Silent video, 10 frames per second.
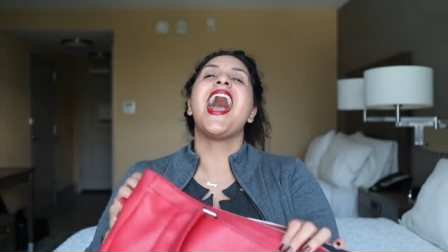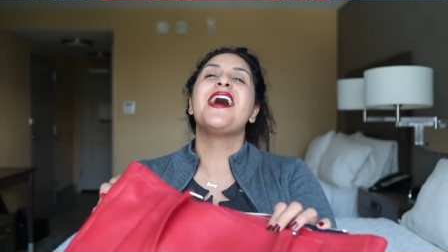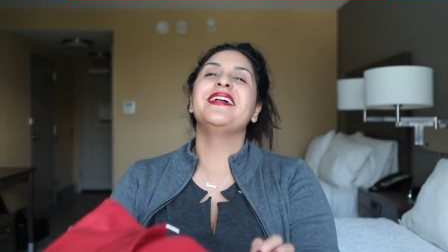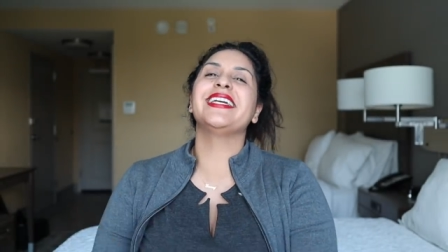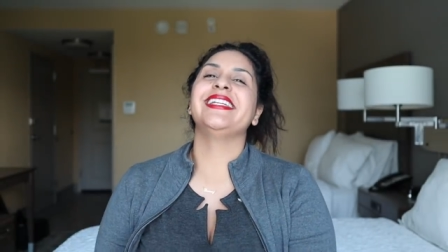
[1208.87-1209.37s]

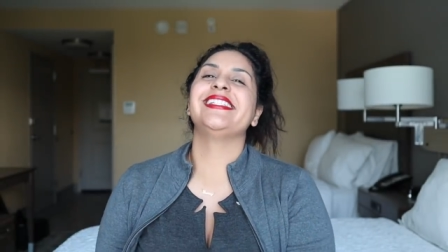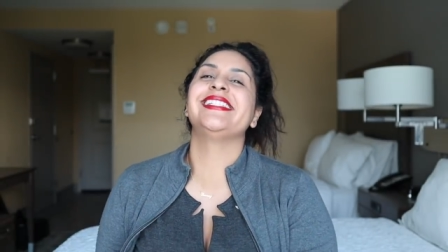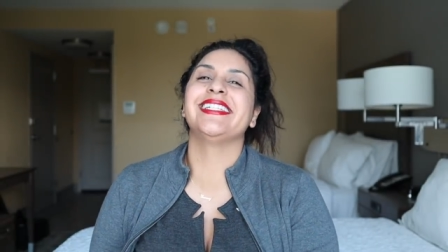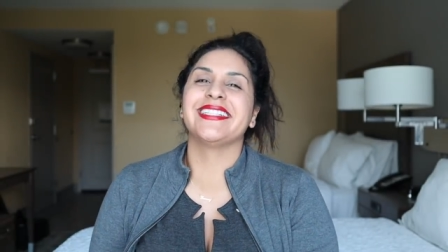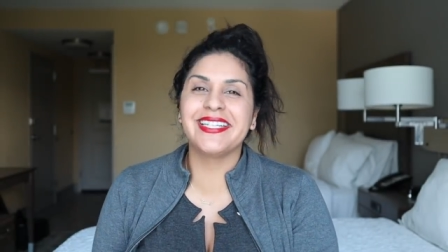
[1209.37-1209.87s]
I'm like in a
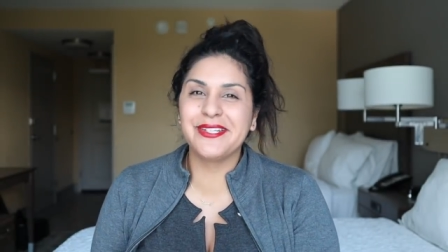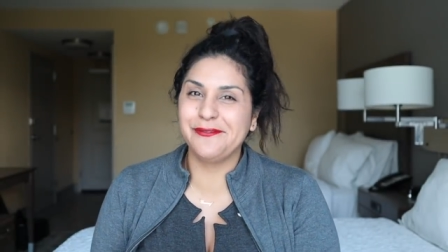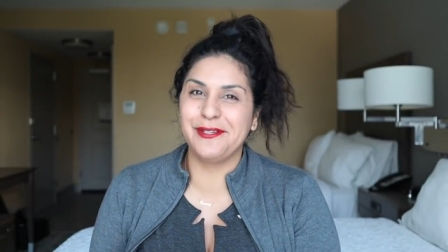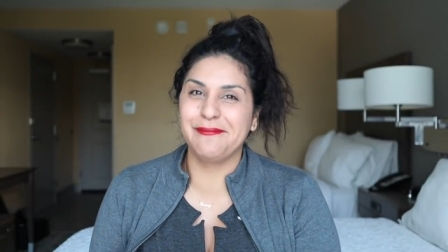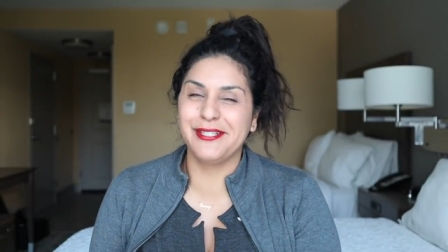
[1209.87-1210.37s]
silly,
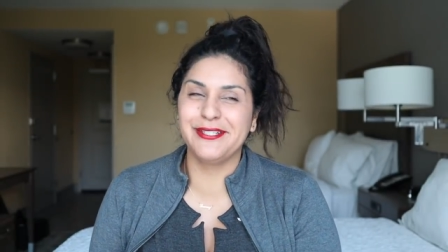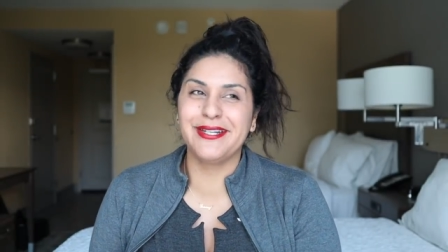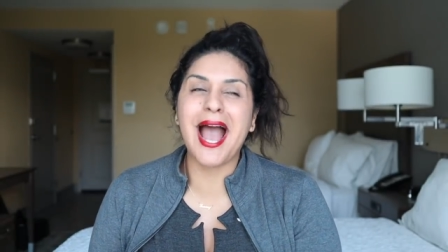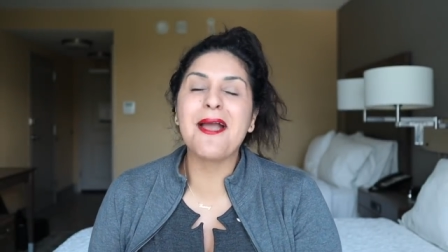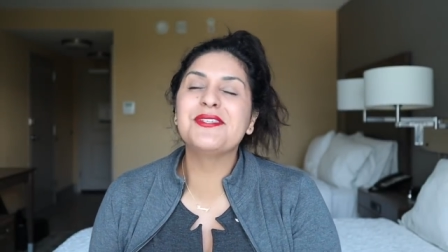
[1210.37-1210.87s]
goofy
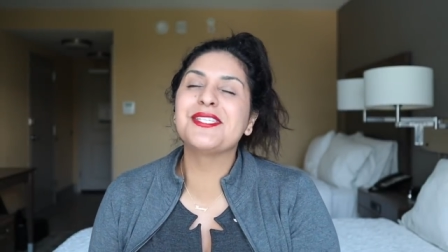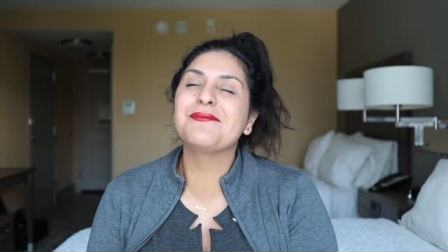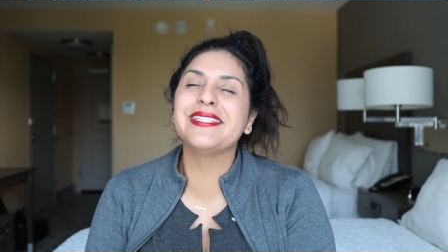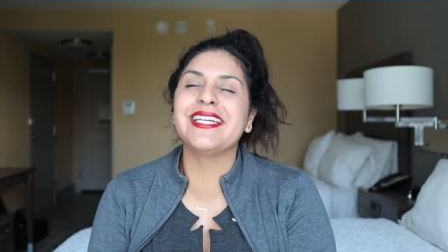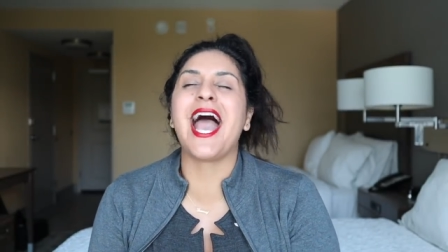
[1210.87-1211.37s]
mood. I'm just
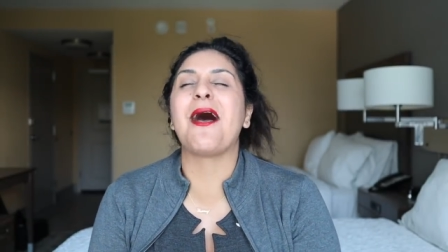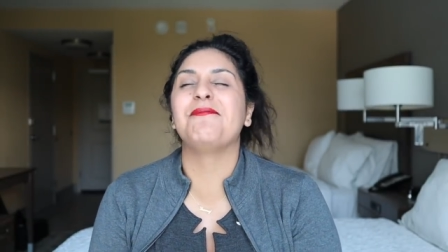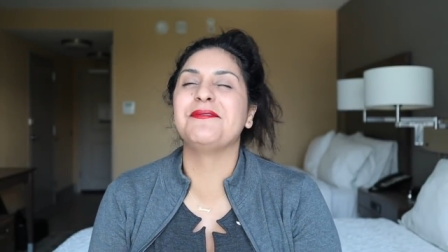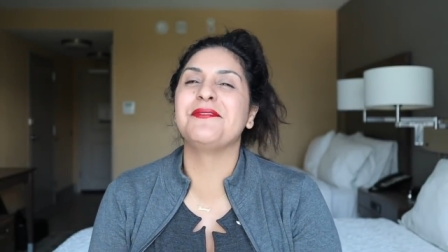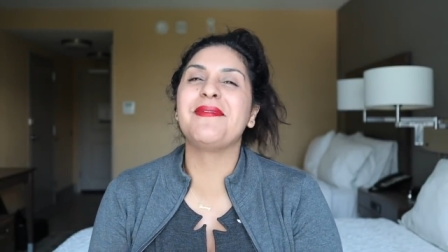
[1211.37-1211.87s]
really
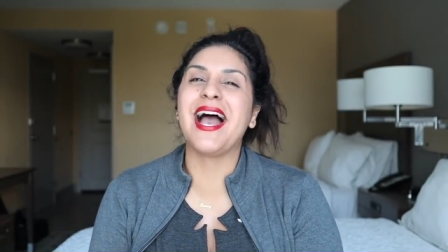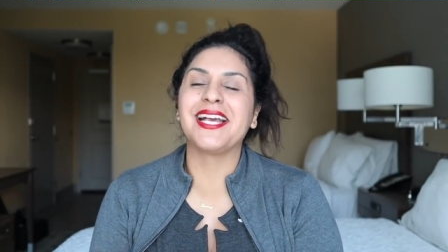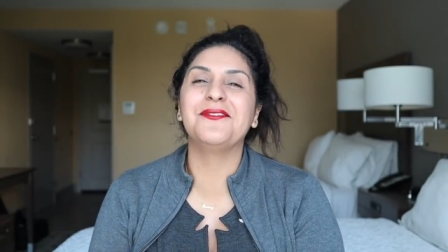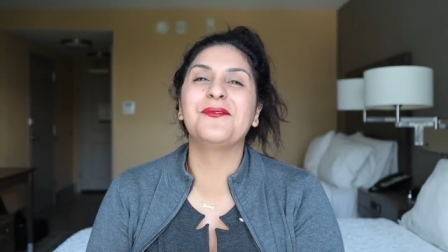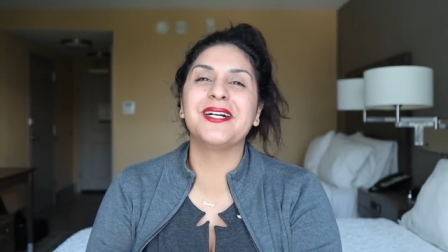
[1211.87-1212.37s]
happy to be
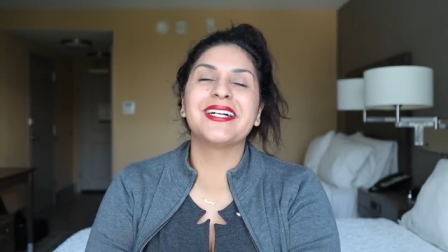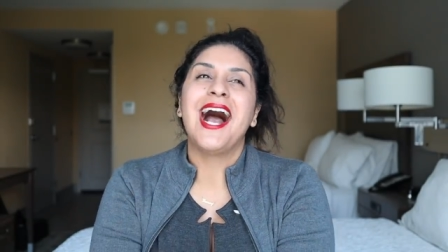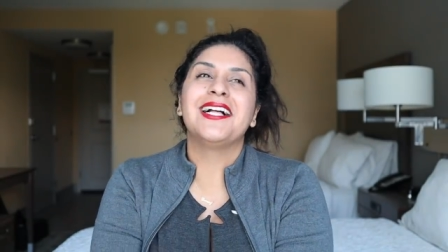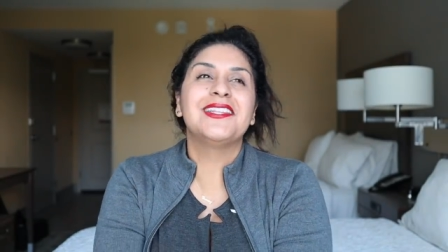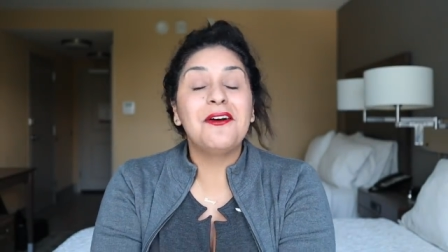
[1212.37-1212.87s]
back at work.
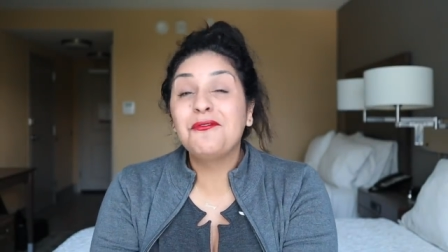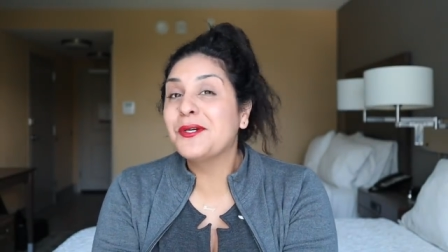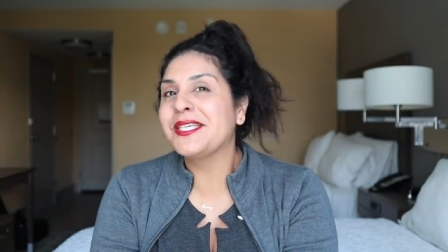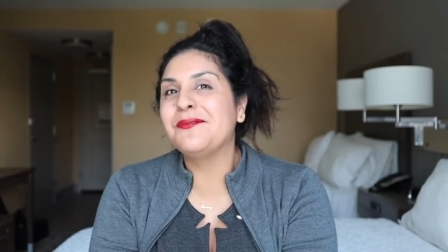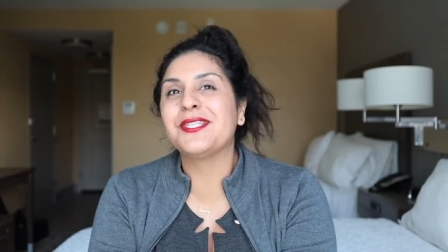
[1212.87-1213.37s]
I love
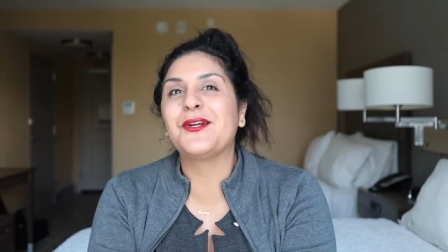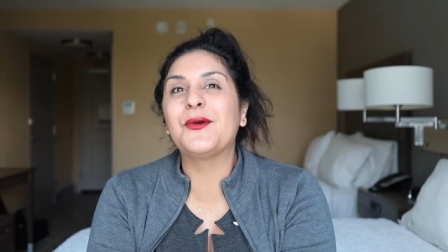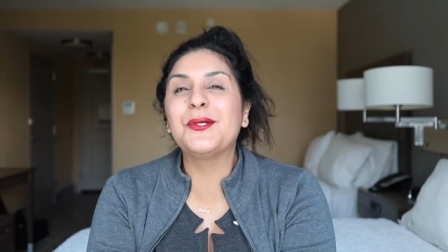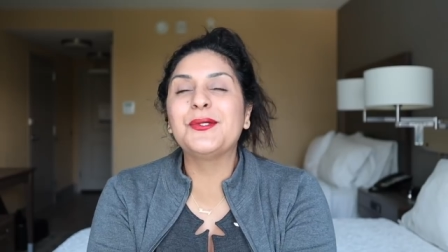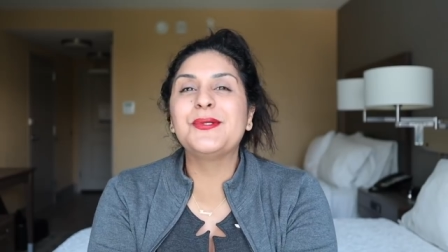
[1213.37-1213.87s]
working with
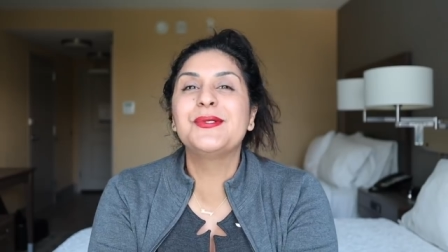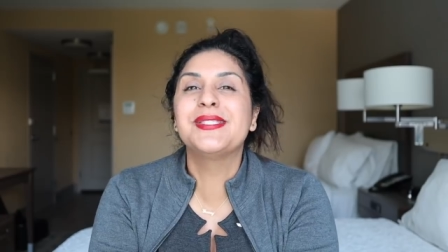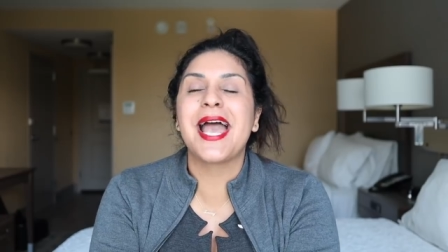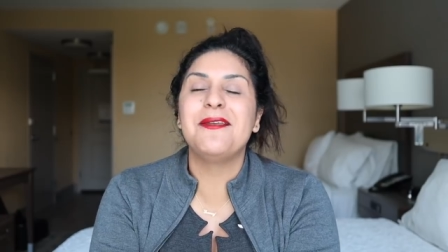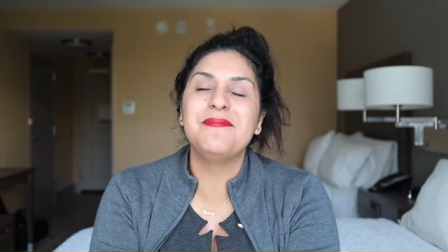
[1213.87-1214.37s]

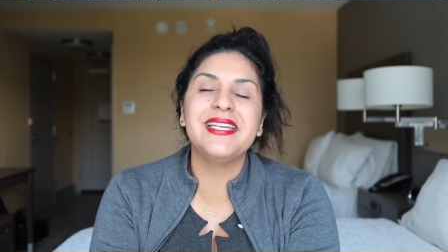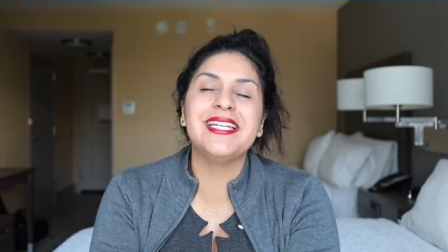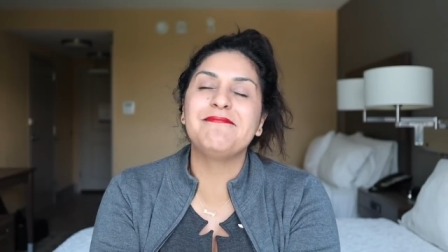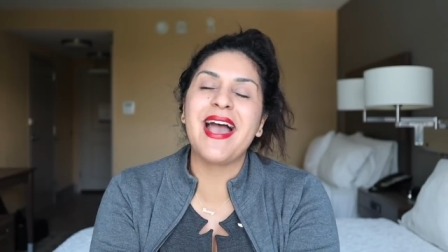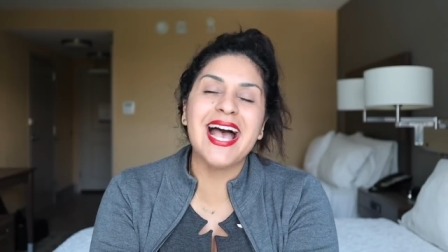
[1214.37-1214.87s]
crews and
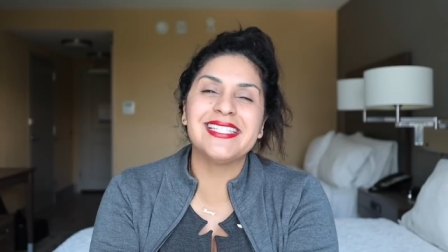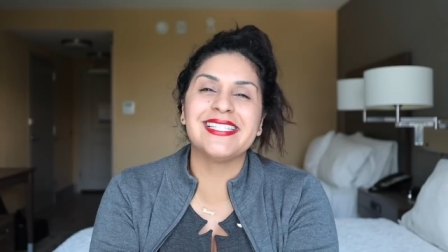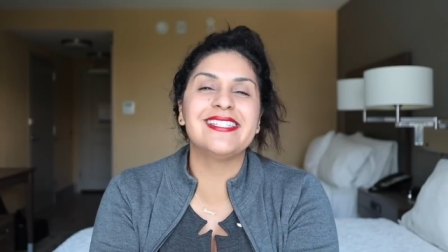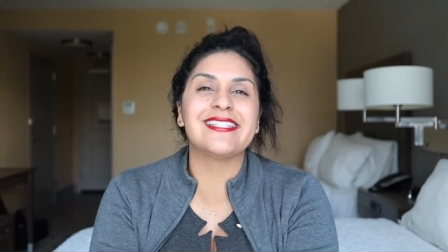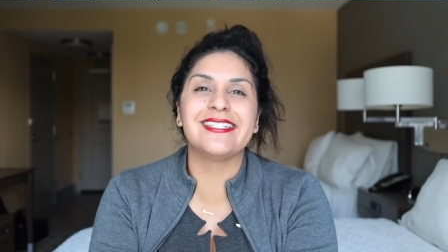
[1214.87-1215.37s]
meeting
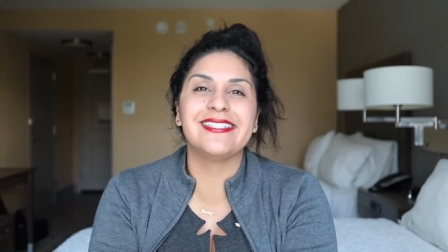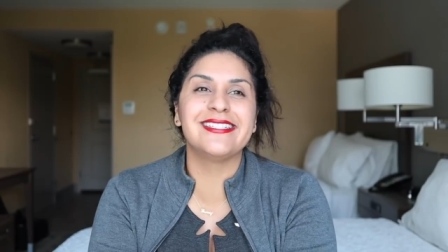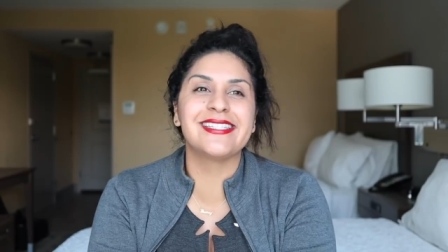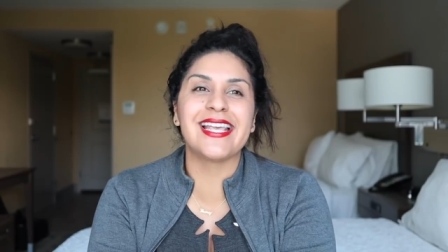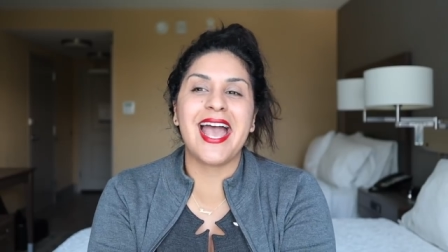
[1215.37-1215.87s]

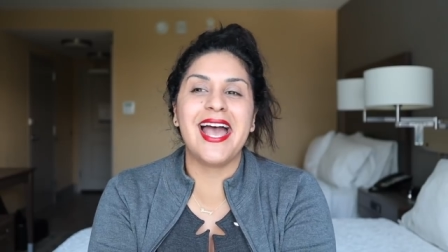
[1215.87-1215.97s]
passengers.